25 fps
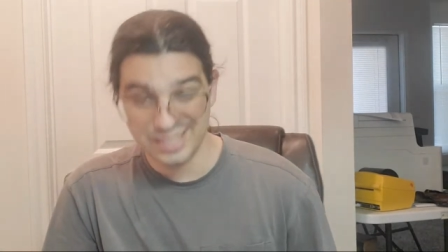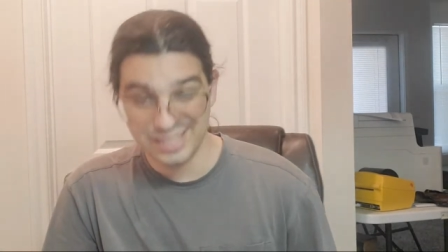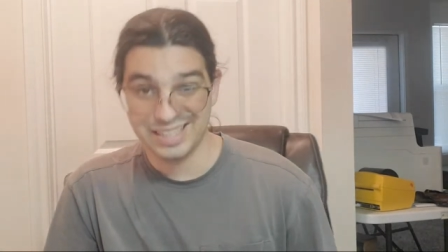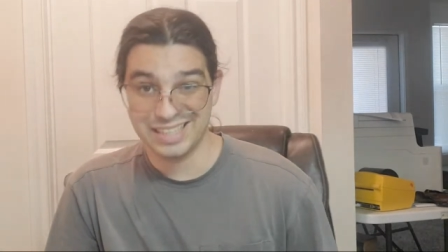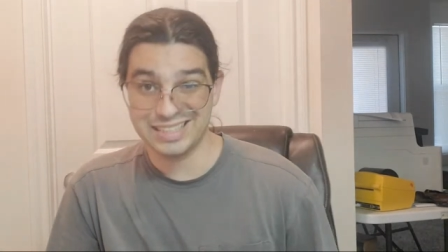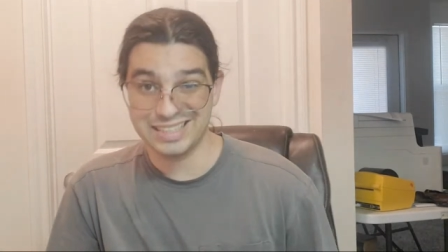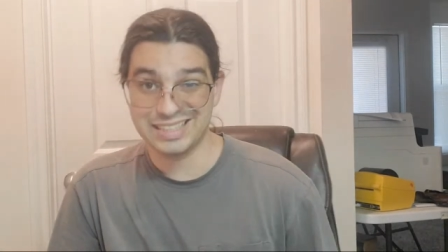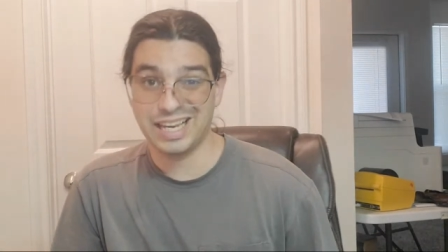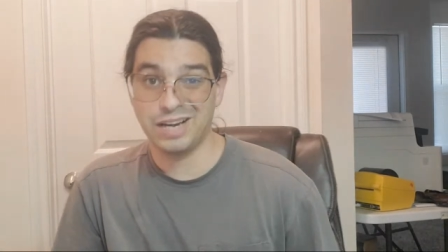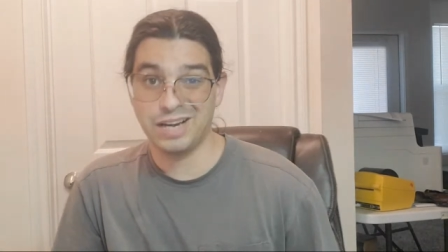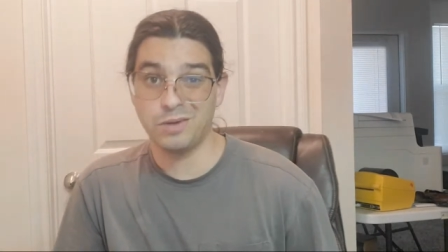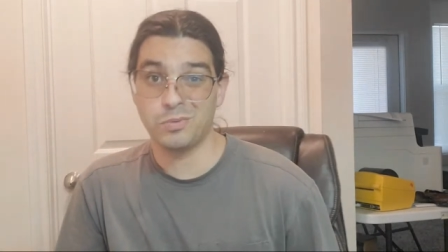
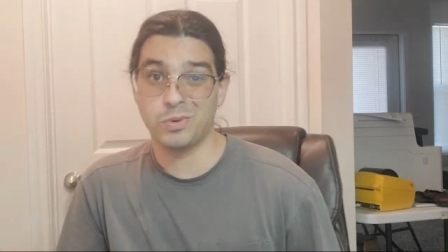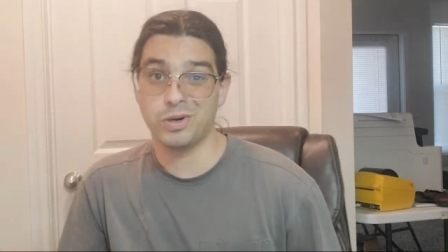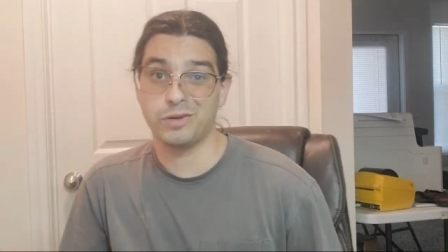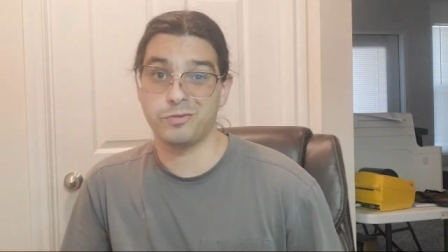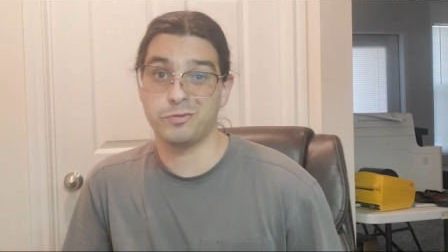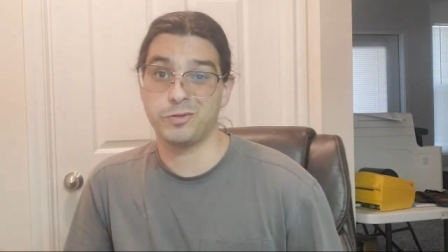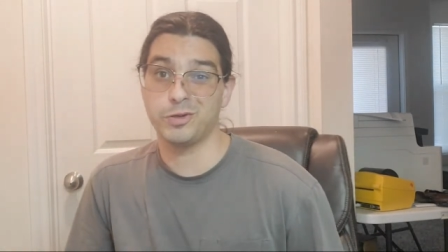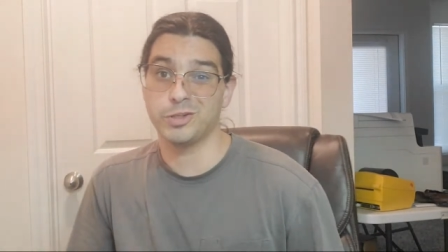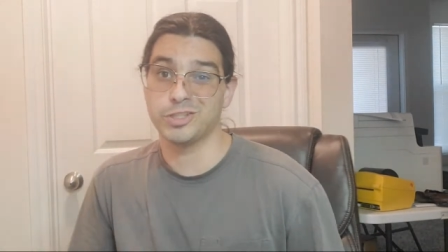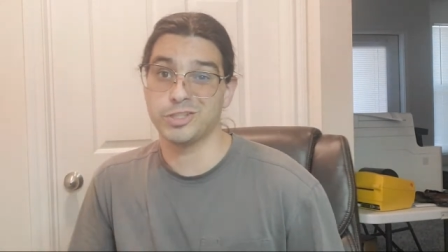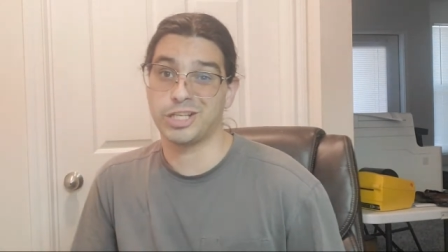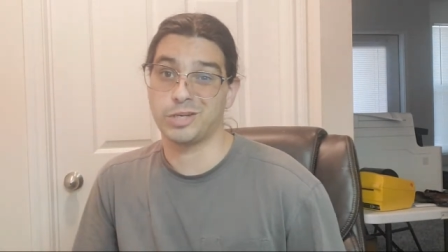It's kind of what it
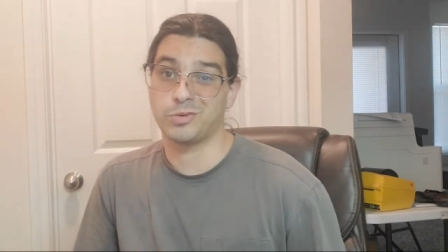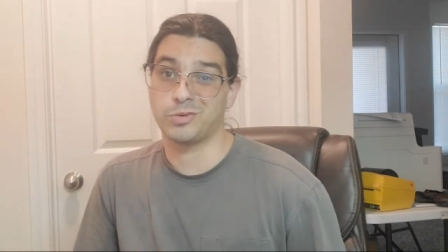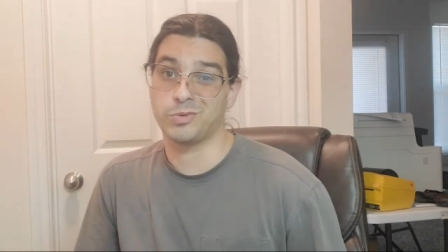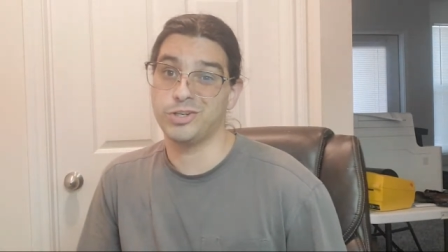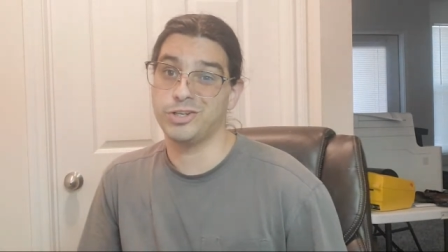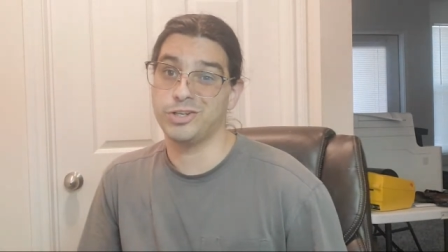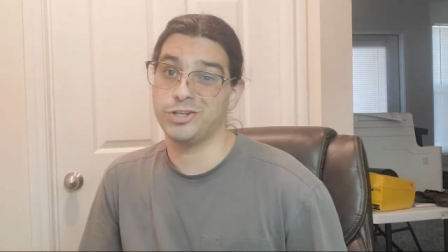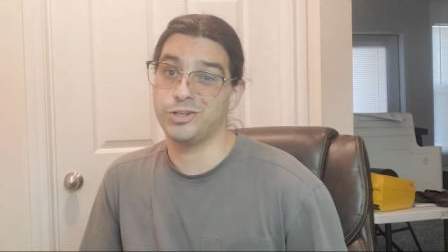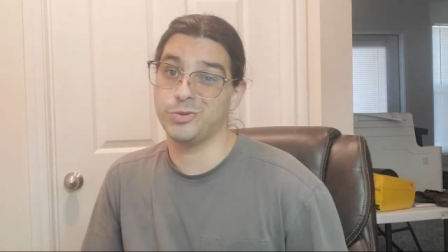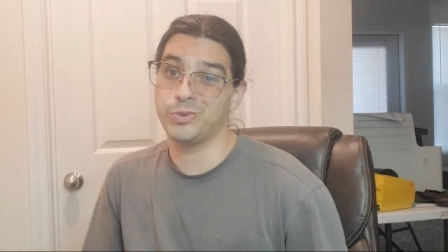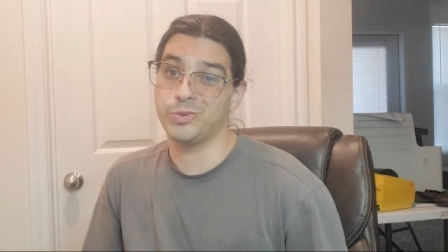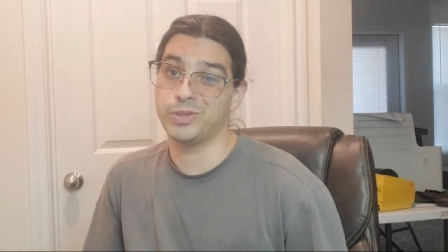feels like when
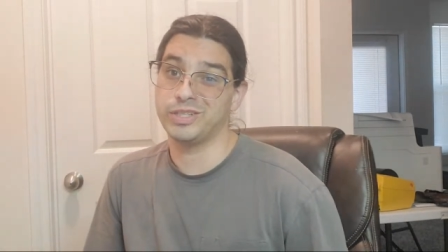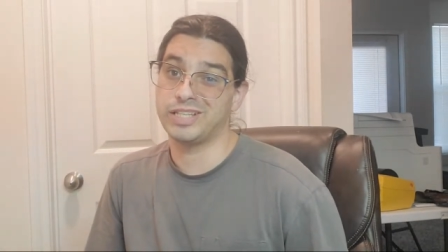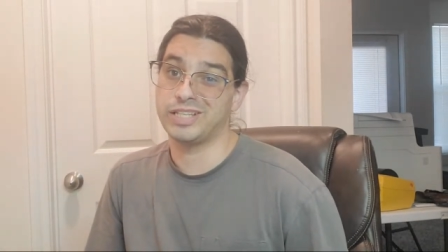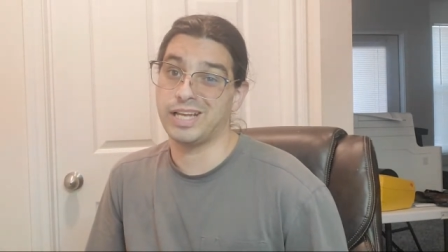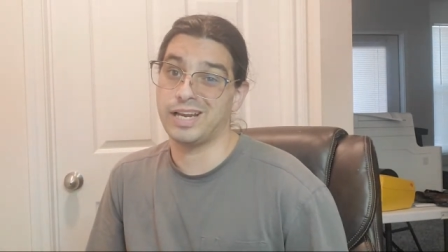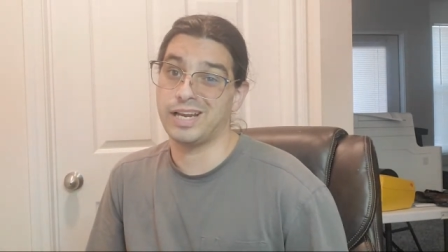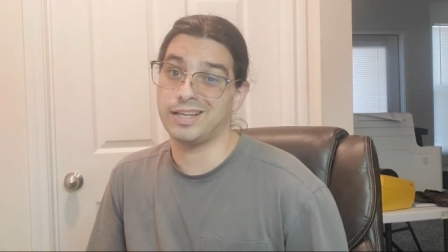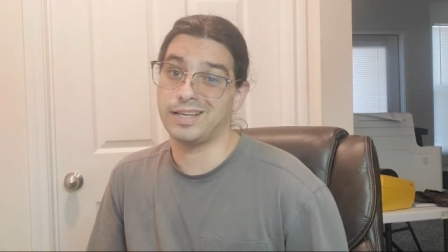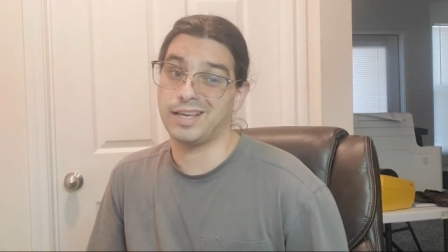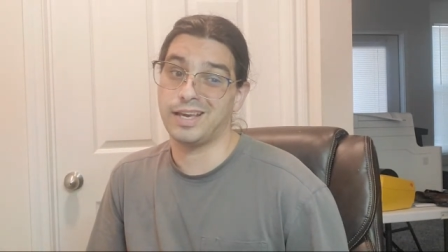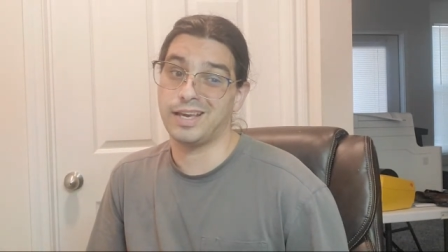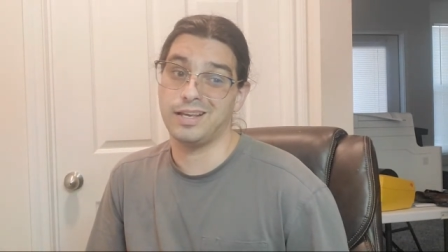you're doing
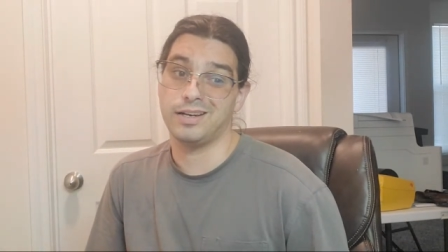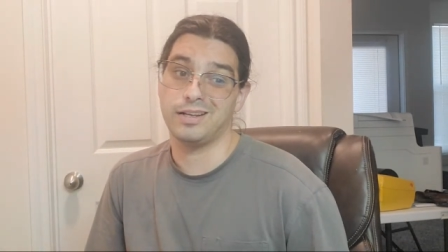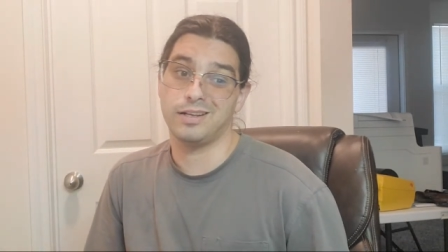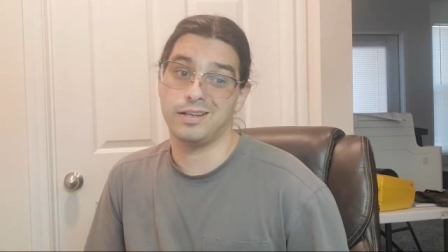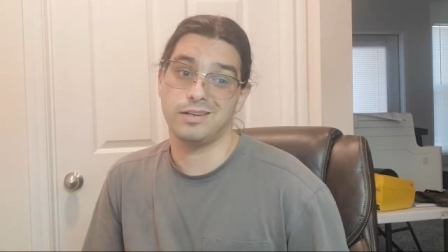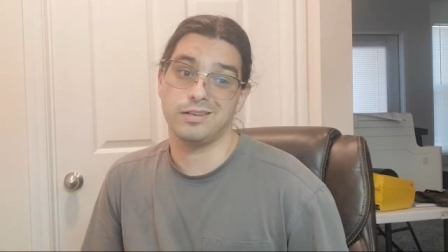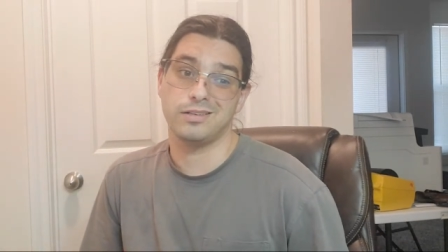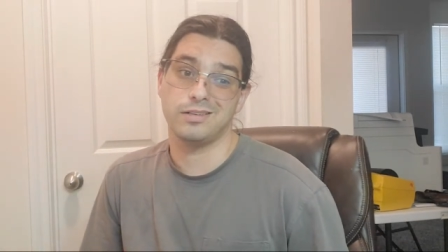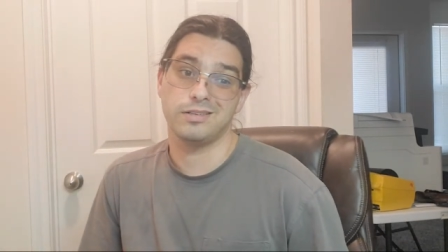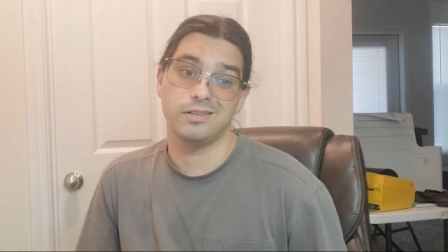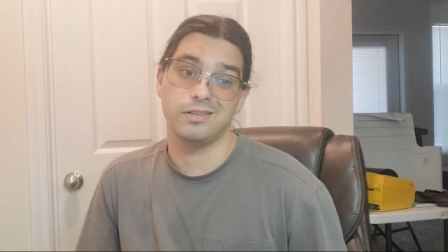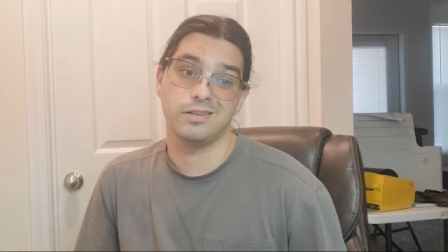dedicated,